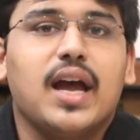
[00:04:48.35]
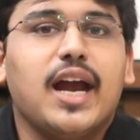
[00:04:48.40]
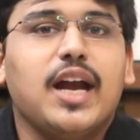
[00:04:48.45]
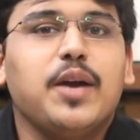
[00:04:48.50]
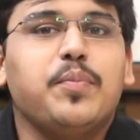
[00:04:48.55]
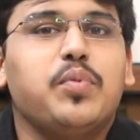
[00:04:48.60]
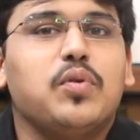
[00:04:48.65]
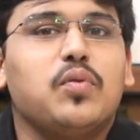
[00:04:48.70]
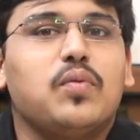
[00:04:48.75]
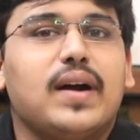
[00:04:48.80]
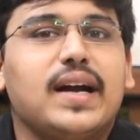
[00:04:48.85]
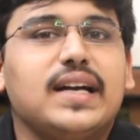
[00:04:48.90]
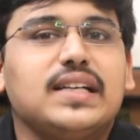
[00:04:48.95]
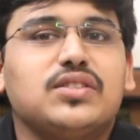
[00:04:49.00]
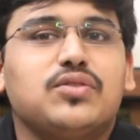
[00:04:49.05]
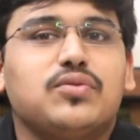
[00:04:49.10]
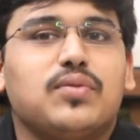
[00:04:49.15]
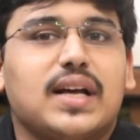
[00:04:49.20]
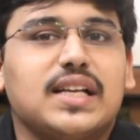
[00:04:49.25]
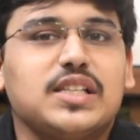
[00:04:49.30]
It
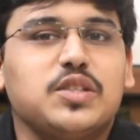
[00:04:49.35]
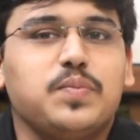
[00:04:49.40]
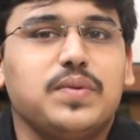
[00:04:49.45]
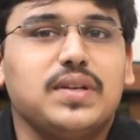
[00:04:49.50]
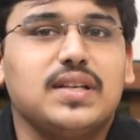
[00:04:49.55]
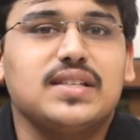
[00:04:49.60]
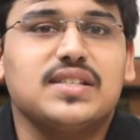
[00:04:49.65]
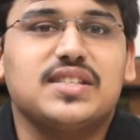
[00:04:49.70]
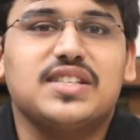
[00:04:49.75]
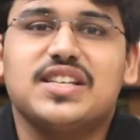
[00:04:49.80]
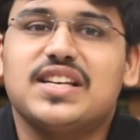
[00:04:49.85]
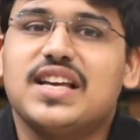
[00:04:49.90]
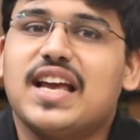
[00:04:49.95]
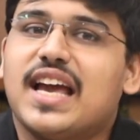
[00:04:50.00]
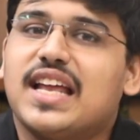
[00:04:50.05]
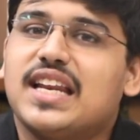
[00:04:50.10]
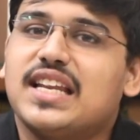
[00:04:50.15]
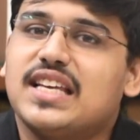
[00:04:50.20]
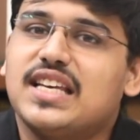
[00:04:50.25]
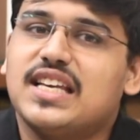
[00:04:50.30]
provides transparency
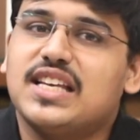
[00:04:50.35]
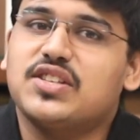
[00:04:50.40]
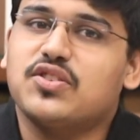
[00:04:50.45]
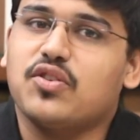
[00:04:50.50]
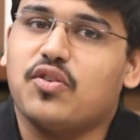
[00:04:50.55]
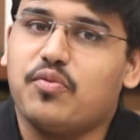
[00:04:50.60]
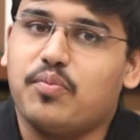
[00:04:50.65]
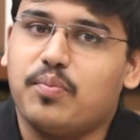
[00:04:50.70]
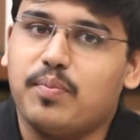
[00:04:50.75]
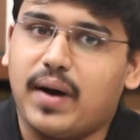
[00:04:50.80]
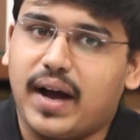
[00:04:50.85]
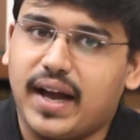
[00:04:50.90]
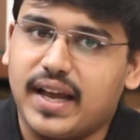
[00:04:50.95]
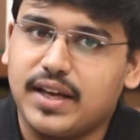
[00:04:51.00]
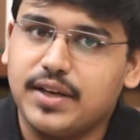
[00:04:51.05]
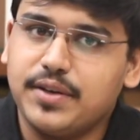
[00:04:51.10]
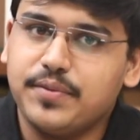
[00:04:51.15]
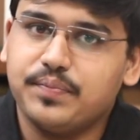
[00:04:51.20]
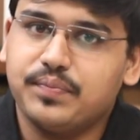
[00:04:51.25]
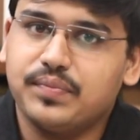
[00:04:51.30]
and ease of
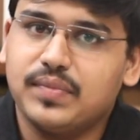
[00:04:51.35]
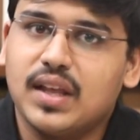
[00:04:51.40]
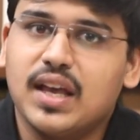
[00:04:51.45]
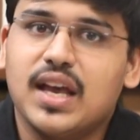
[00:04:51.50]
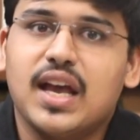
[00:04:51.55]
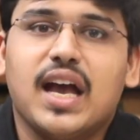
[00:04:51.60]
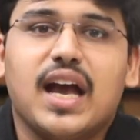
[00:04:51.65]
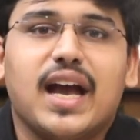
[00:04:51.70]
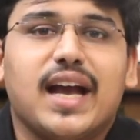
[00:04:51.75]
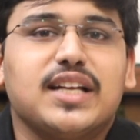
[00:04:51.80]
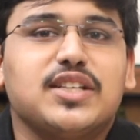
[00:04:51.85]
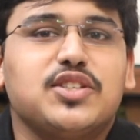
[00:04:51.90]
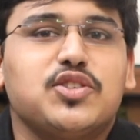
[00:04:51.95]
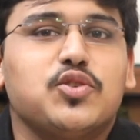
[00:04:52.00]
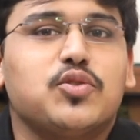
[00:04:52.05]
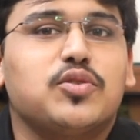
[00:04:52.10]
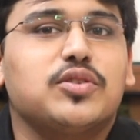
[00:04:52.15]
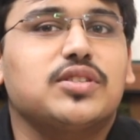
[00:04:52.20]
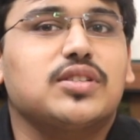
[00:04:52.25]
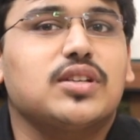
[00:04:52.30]
buying.
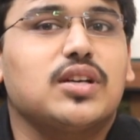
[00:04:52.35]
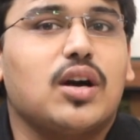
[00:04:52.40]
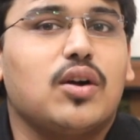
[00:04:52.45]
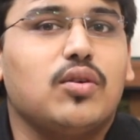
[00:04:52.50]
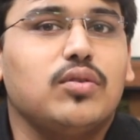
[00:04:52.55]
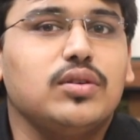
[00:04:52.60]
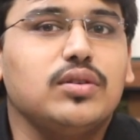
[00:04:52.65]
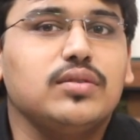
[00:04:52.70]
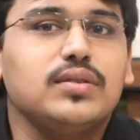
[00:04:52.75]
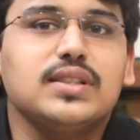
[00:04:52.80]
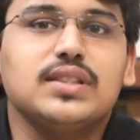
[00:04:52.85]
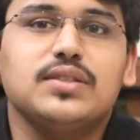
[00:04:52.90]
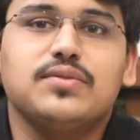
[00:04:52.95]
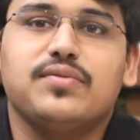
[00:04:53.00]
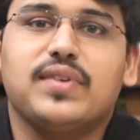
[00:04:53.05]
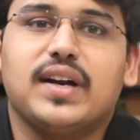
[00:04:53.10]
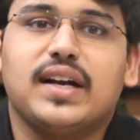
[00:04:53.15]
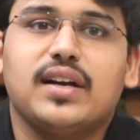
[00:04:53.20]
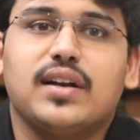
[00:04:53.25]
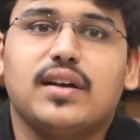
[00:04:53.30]
Ensures continuous
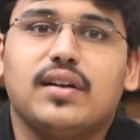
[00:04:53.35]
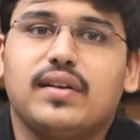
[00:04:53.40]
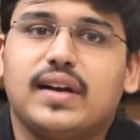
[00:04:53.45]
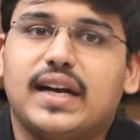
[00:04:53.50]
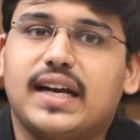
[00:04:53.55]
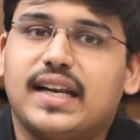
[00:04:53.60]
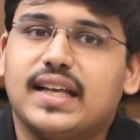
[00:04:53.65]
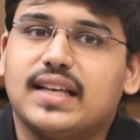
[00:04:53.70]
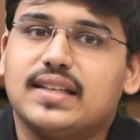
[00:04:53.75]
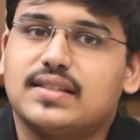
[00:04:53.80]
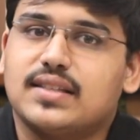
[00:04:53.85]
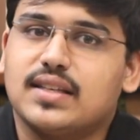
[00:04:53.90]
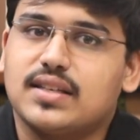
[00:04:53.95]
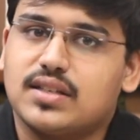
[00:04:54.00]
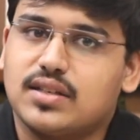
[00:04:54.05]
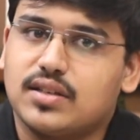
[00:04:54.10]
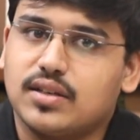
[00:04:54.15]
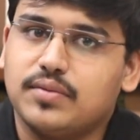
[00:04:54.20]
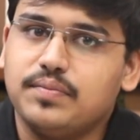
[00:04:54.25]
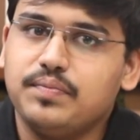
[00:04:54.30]
vendor rating
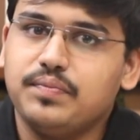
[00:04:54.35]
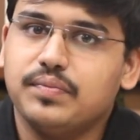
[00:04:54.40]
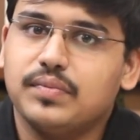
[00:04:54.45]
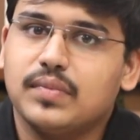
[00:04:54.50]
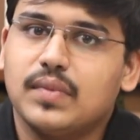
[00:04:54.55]
system.